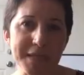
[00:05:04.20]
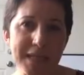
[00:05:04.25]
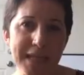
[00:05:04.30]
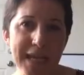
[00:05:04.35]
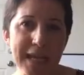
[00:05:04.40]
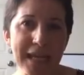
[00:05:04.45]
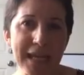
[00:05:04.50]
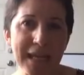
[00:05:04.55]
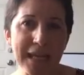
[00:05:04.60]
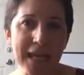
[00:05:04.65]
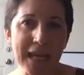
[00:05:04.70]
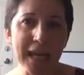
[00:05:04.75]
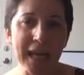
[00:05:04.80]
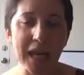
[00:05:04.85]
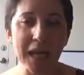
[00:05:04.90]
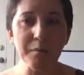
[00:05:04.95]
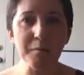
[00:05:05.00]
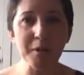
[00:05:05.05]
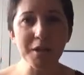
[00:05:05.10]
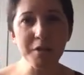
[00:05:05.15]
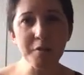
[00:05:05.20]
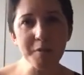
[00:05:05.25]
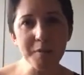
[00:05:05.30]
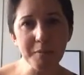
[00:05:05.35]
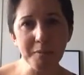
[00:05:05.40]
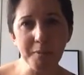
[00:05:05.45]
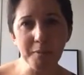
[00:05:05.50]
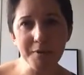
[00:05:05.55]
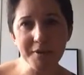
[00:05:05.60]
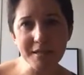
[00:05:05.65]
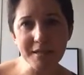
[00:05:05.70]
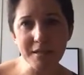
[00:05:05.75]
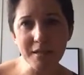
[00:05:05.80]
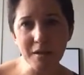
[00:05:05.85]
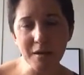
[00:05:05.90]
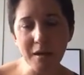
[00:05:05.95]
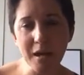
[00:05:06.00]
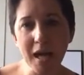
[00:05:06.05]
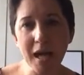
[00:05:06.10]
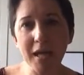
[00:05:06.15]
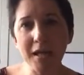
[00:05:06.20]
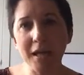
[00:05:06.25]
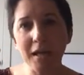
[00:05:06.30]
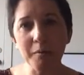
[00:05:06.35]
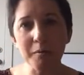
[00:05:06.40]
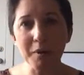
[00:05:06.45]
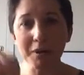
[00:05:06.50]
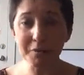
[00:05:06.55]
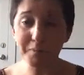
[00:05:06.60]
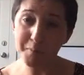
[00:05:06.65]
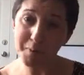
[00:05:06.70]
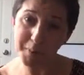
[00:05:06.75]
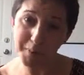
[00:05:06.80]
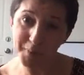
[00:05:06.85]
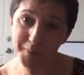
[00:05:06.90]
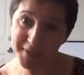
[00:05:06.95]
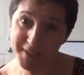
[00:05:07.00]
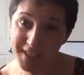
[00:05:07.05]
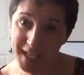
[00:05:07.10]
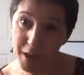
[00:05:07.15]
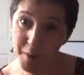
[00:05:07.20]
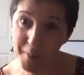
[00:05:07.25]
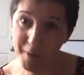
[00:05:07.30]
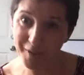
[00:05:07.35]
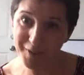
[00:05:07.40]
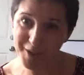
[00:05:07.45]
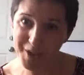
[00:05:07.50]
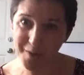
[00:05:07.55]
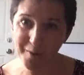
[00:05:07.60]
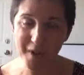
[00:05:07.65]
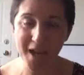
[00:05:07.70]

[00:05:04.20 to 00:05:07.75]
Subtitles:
say and what people say about